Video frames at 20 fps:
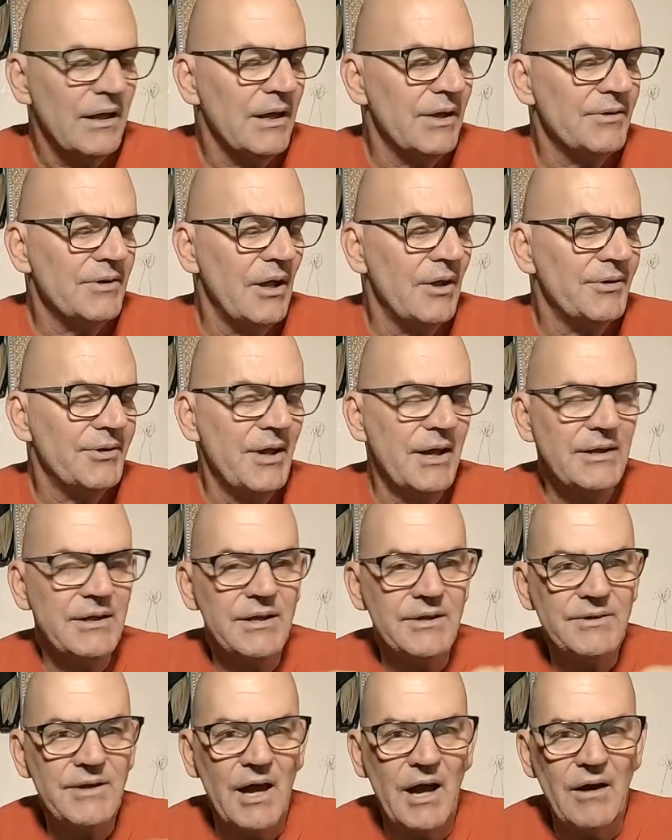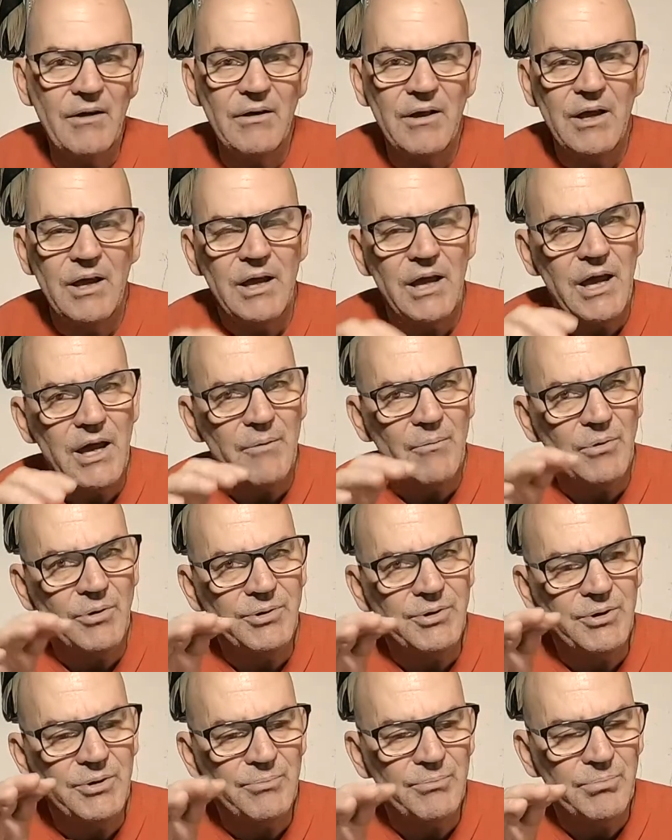is I'll take these out and
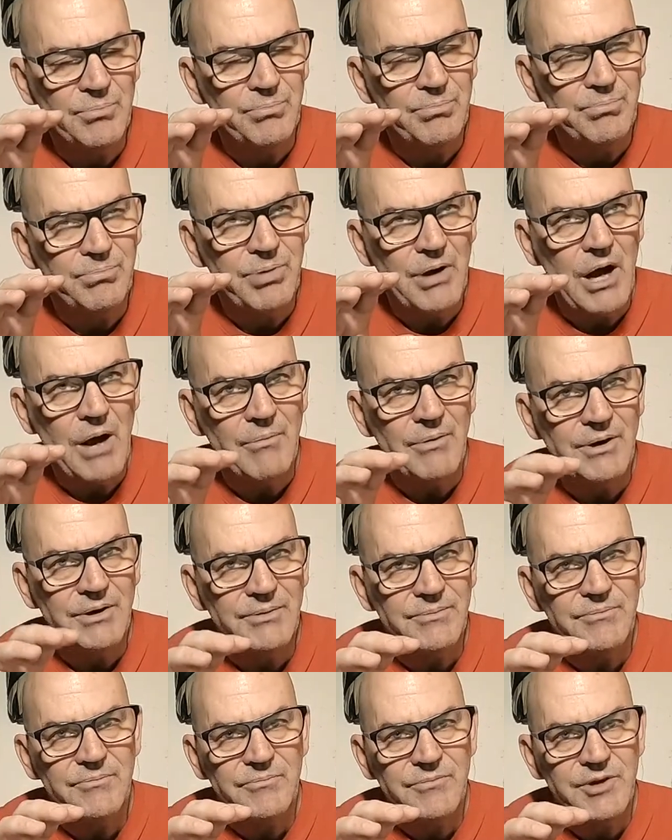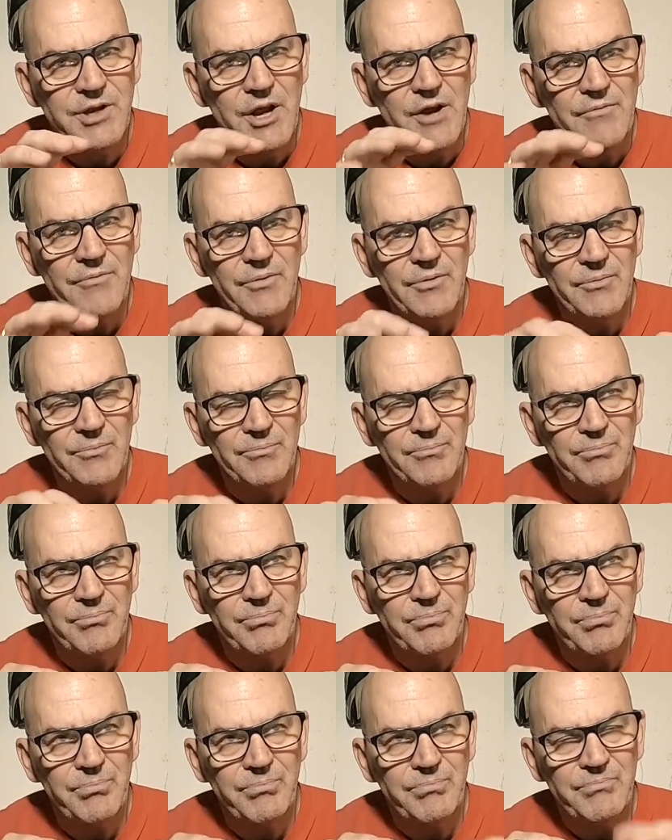we'll do probably
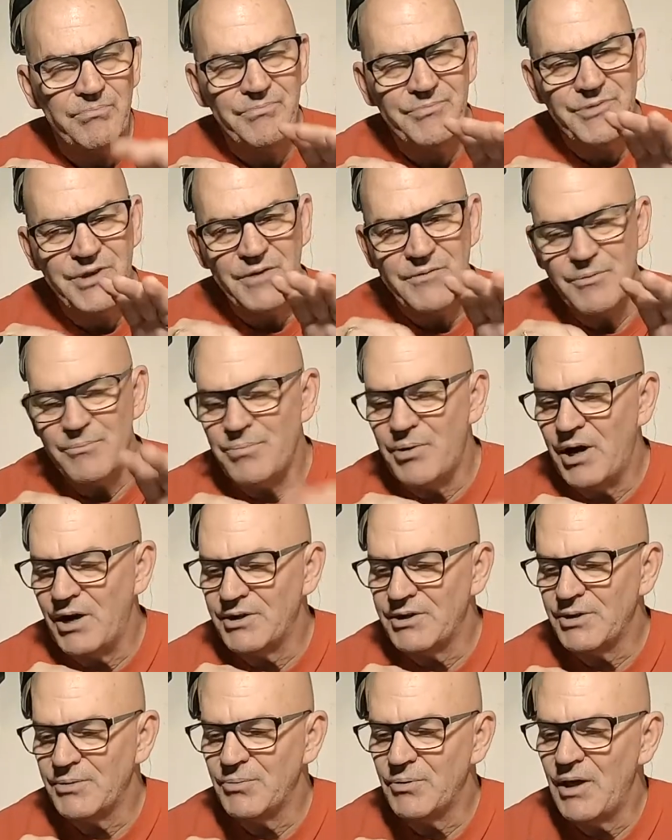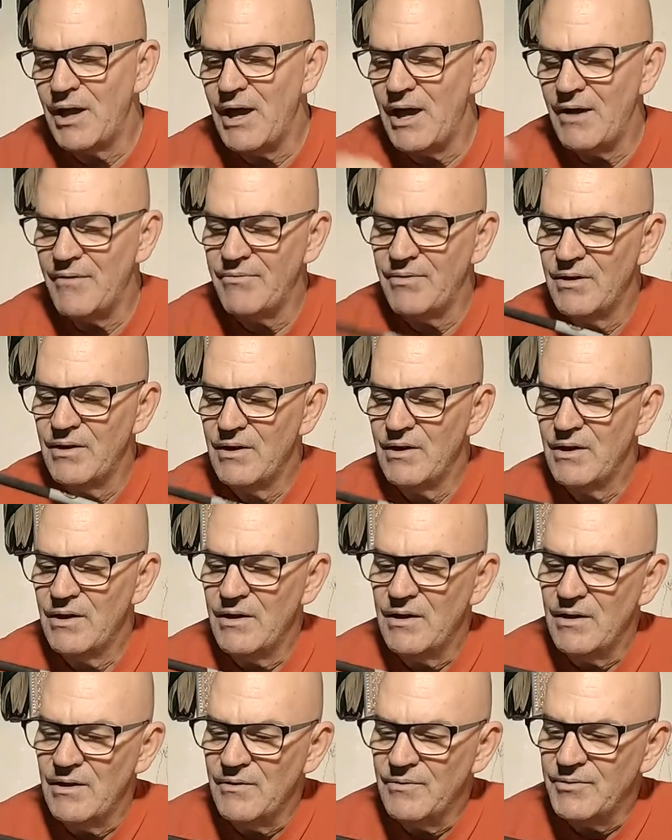different parts, because we'll have
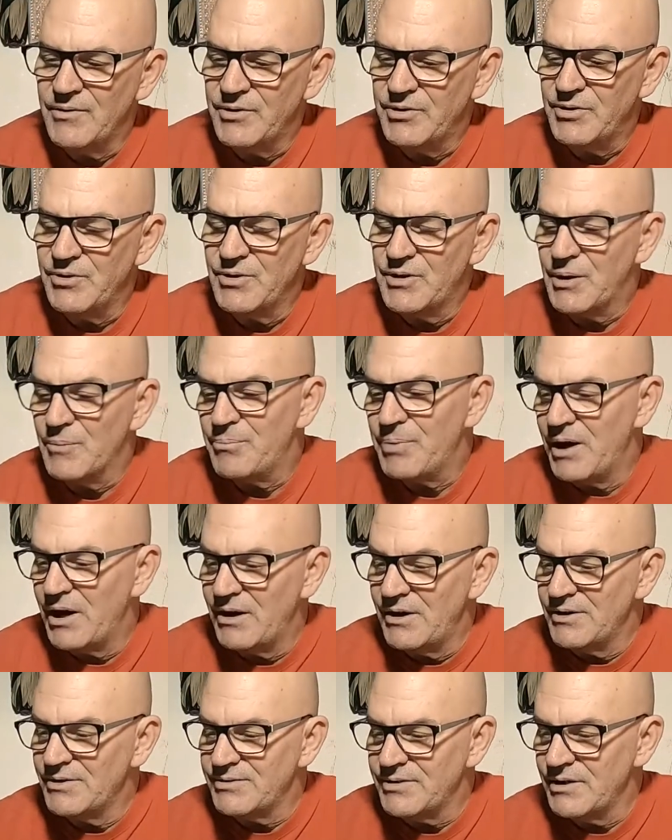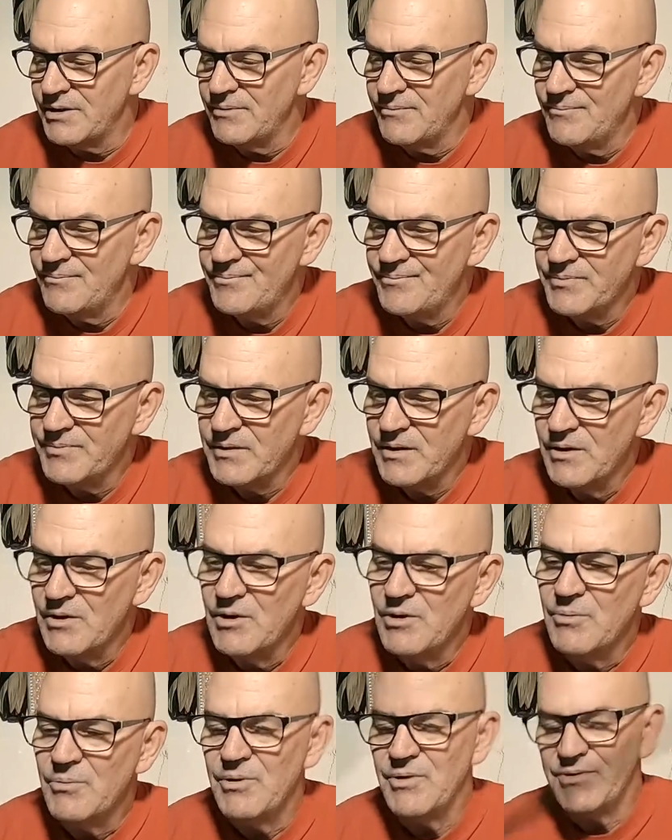to do comparison
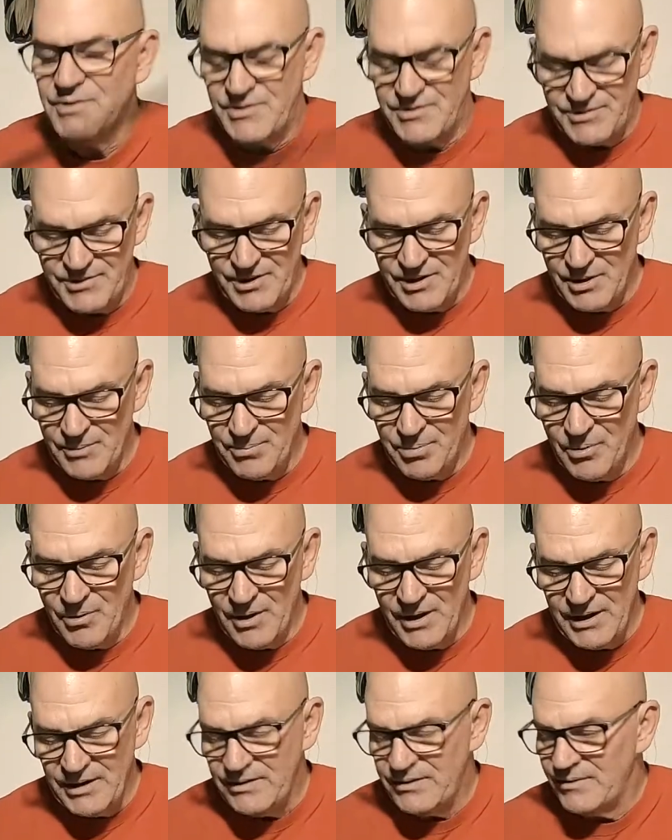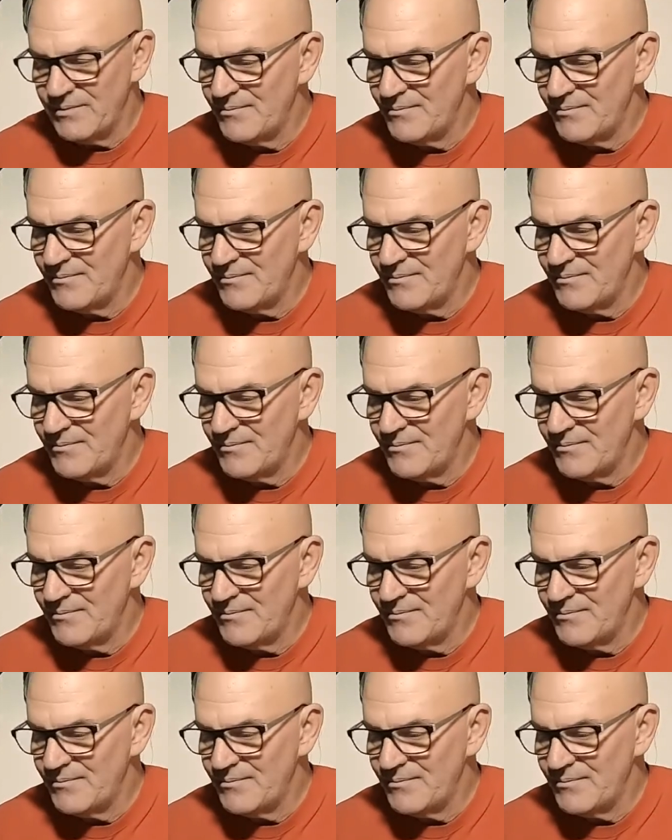with the center point